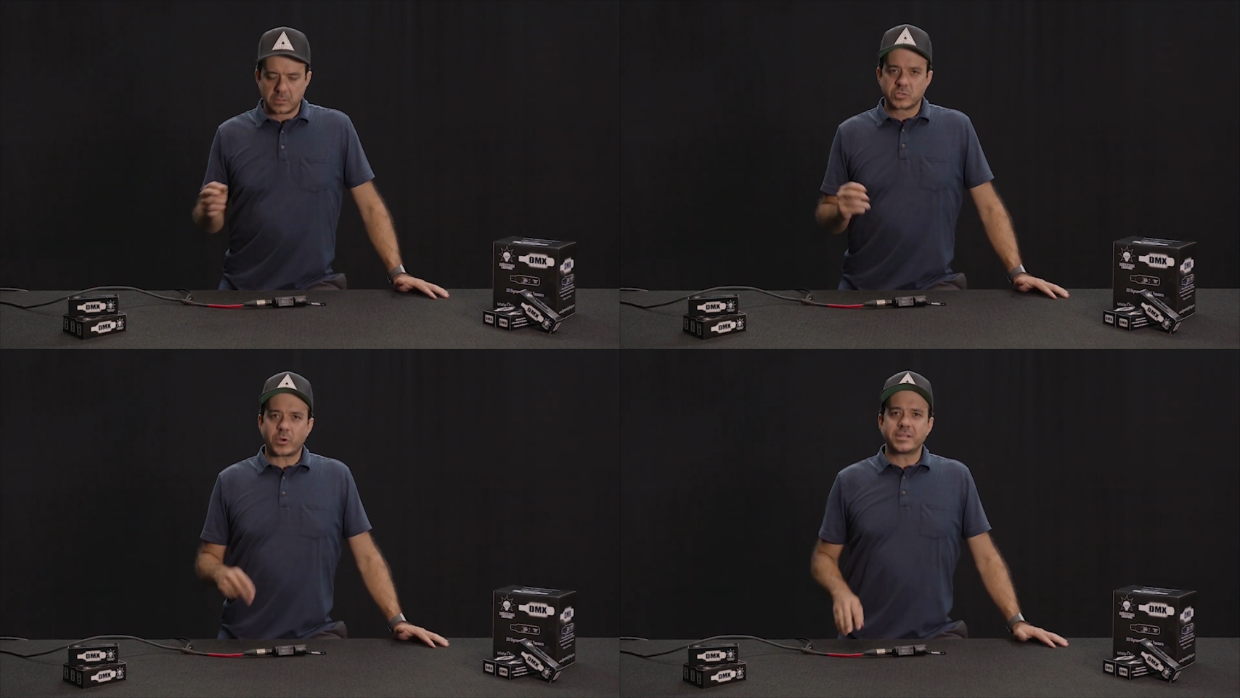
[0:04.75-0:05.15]

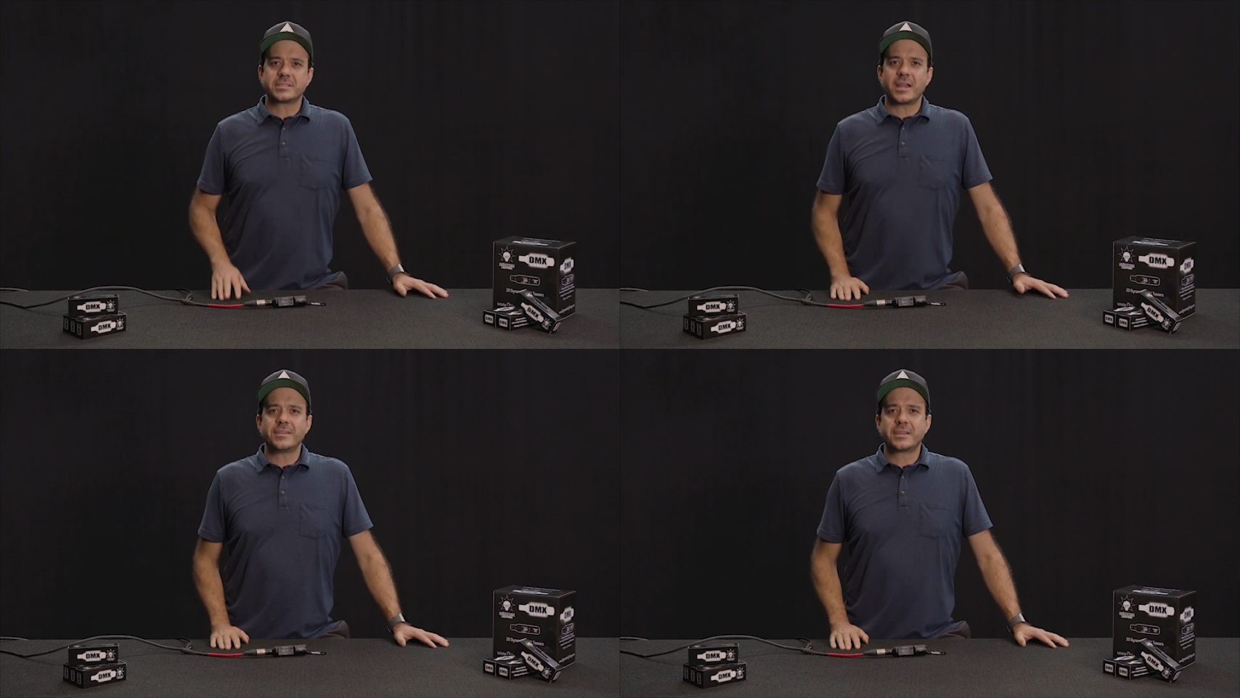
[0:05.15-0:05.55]
So I
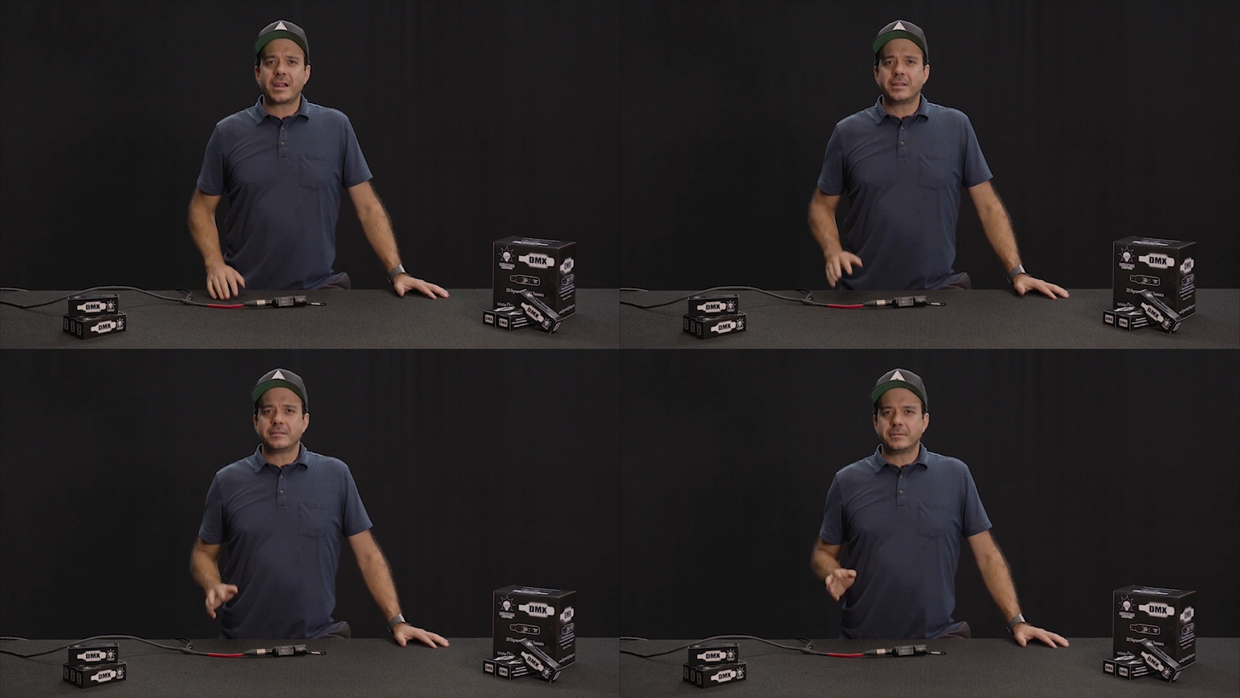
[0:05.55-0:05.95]
designed the
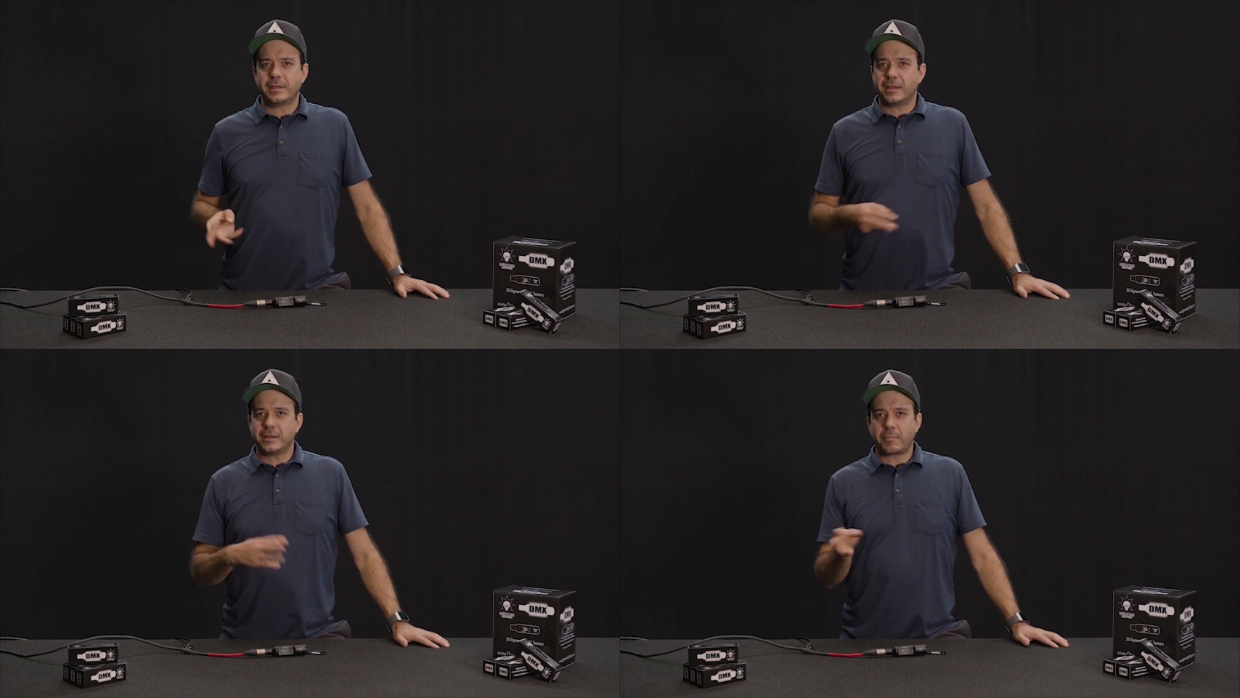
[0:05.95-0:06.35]
dyn
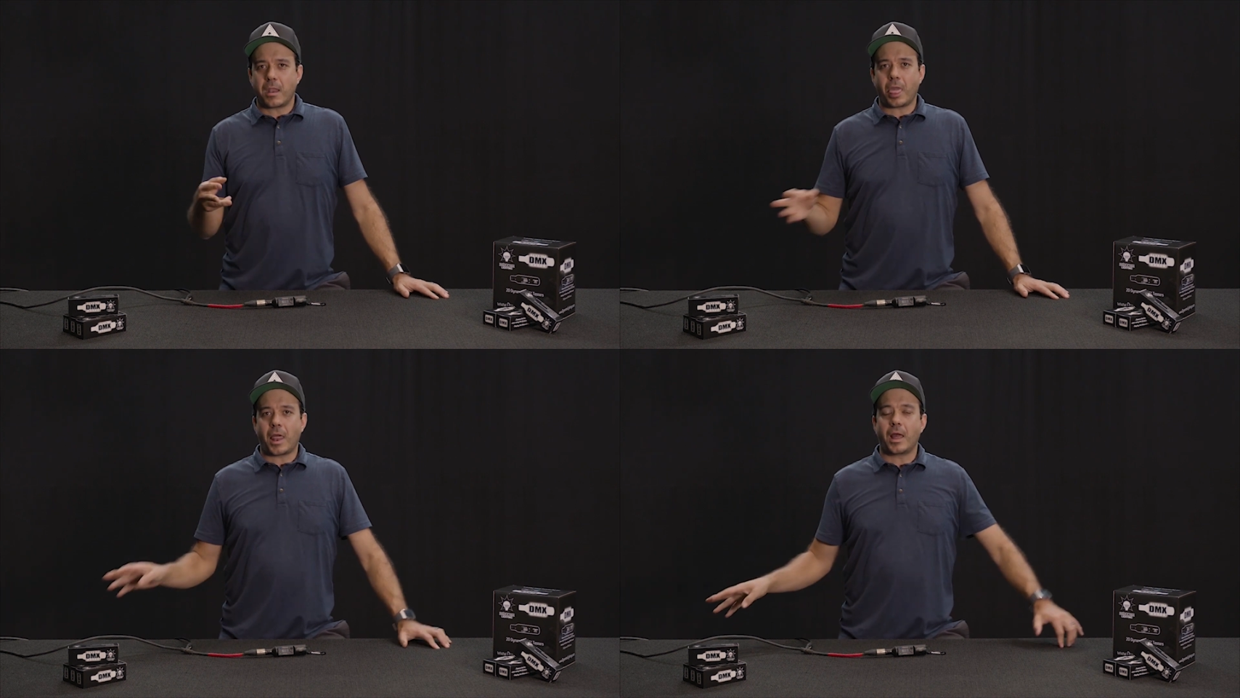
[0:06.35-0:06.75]
uh, blah,
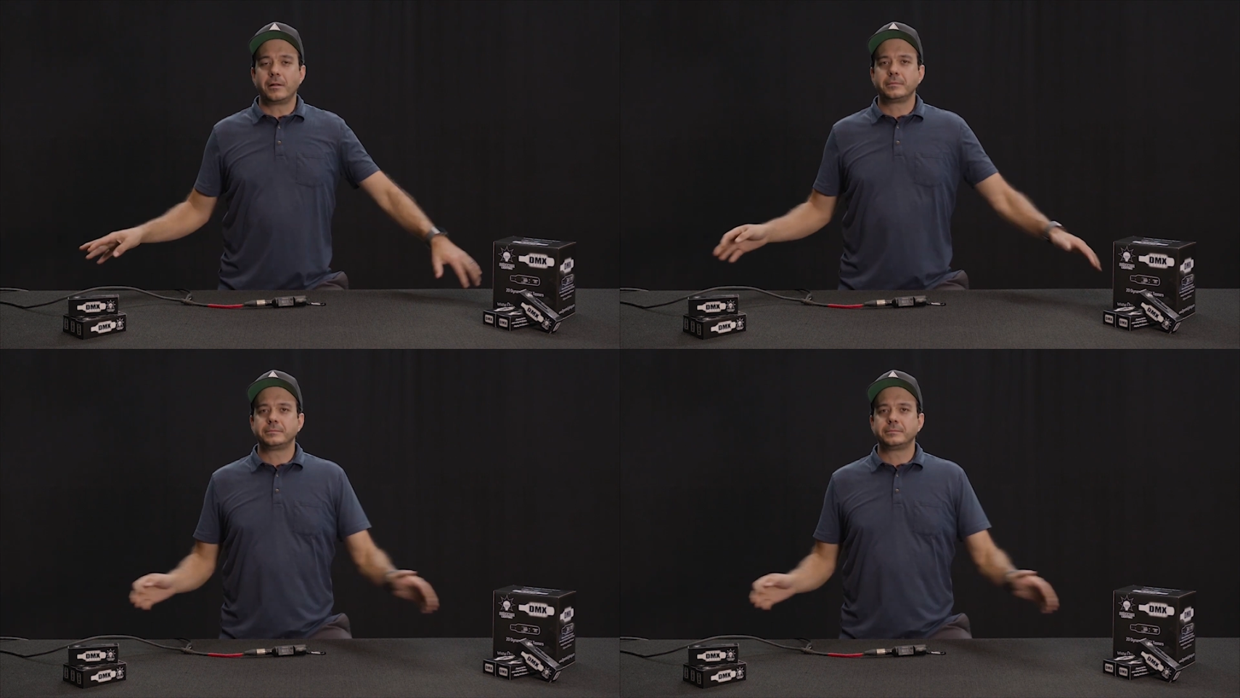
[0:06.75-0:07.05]
blah, blah.